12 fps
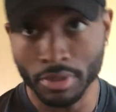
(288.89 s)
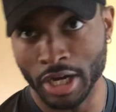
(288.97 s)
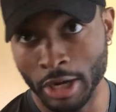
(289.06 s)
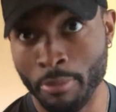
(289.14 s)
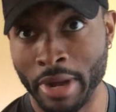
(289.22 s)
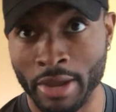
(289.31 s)

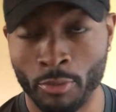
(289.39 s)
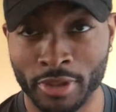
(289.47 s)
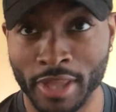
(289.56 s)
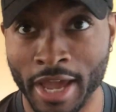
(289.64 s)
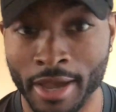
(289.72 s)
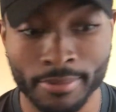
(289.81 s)
update with
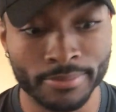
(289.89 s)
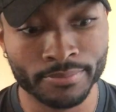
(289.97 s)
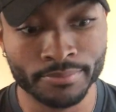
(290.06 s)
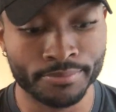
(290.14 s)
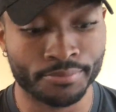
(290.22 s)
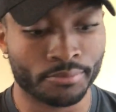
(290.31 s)

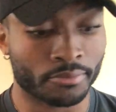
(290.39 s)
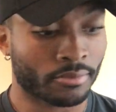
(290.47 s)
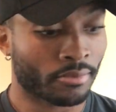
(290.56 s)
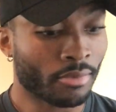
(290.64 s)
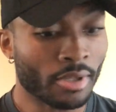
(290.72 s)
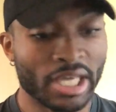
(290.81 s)
that.
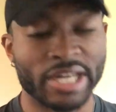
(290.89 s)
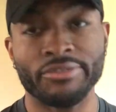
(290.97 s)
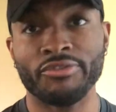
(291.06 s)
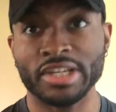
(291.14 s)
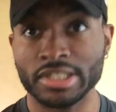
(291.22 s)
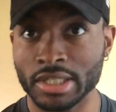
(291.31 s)
It
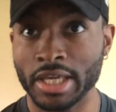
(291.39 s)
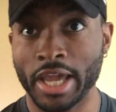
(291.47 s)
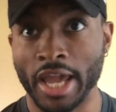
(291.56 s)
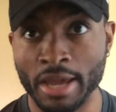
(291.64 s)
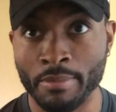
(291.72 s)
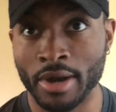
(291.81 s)
officially
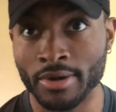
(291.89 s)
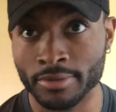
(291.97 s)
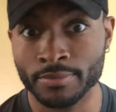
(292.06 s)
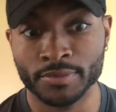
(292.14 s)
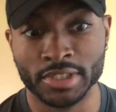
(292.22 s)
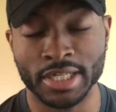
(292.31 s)
came
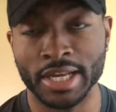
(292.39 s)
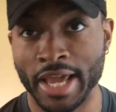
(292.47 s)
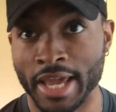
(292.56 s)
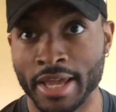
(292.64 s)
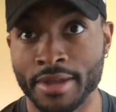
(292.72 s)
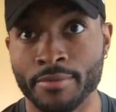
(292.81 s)
out
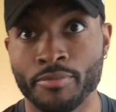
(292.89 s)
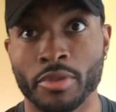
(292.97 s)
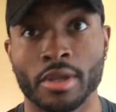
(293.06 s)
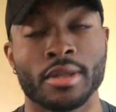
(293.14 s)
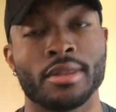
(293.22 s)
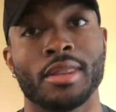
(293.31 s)
today
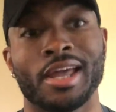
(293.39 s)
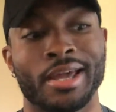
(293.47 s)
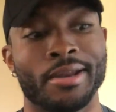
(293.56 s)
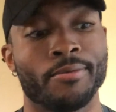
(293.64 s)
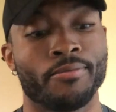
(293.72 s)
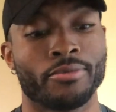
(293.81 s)

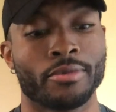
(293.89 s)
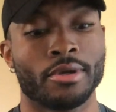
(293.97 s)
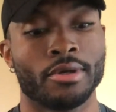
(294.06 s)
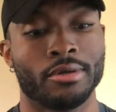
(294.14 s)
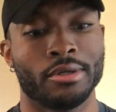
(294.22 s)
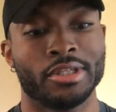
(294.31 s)
that
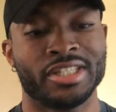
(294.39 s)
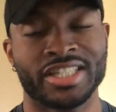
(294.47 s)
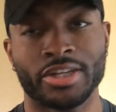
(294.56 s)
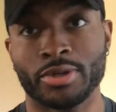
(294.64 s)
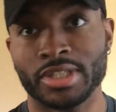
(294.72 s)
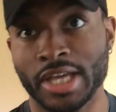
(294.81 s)

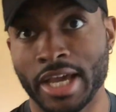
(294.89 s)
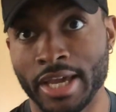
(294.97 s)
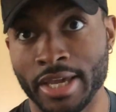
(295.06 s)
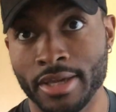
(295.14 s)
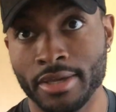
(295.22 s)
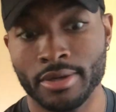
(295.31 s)
Serie
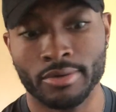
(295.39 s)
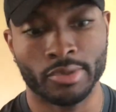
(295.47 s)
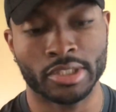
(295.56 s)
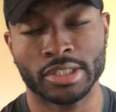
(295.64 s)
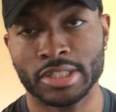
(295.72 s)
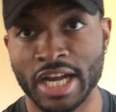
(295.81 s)
A,
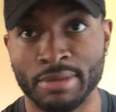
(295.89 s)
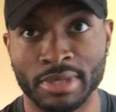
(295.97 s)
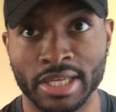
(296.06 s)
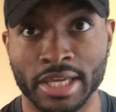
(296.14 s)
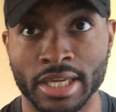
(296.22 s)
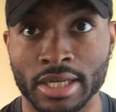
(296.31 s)
which is top
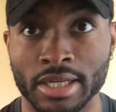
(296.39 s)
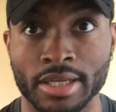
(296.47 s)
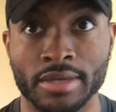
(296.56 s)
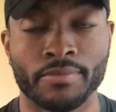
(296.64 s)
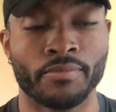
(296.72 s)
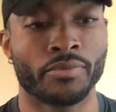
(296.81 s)
league
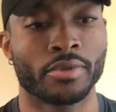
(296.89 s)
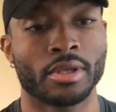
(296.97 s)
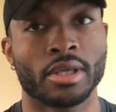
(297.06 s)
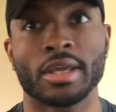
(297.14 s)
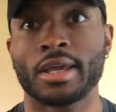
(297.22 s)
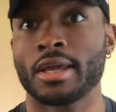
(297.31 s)
Italy,
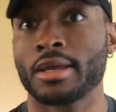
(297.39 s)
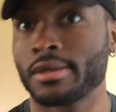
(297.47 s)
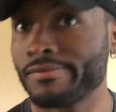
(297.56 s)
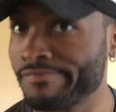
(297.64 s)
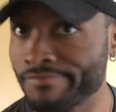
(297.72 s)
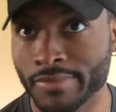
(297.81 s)

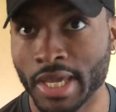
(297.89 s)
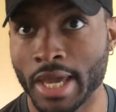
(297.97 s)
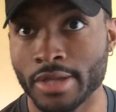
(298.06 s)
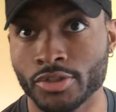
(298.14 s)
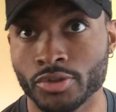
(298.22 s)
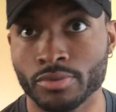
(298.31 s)

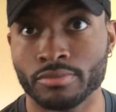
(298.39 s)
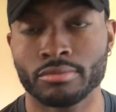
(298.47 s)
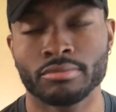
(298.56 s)
canceled.